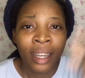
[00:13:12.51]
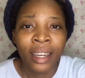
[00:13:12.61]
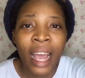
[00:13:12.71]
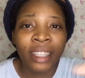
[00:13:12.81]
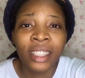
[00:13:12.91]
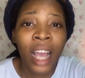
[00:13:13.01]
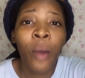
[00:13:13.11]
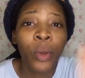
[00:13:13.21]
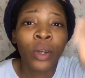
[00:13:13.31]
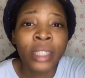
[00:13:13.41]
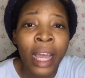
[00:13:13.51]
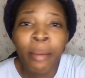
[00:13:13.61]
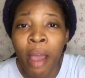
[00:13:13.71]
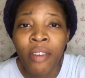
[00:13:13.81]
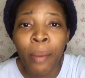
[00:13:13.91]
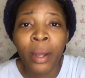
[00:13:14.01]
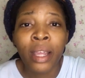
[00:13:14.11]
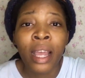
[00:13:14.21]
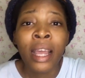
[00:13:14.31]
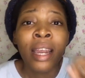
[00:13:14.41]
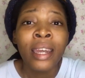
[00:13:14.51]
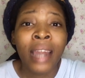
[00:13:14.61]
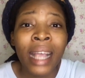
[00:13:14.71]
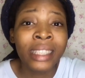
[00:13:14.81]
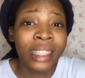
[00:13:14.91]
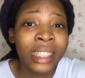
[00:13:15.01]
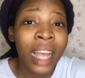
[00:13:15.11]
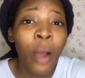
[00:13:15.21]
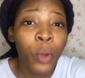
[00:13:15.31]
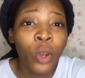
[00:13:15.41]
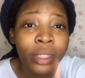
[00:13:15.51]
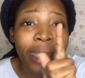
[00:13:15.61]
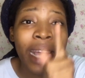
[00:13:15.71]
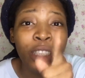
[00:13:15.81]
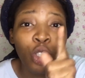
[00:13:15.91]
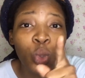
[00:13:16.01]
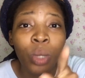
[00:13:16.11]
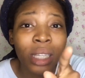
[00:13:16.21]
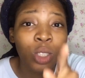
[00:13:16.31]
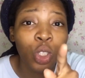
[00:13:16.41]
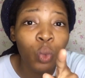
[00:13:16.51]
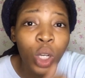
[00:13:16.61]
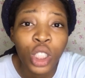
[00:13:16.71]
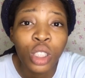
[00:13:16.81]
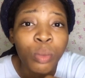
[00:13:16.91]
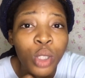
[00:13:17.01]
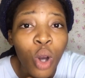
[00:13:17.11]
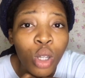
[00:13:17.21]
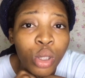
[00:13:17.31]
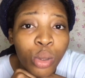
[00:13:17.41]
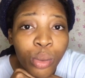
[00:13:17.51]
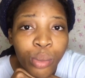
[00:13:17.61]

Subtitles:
Nigeria will not end my family. Nigeria will not end you that is watching me also.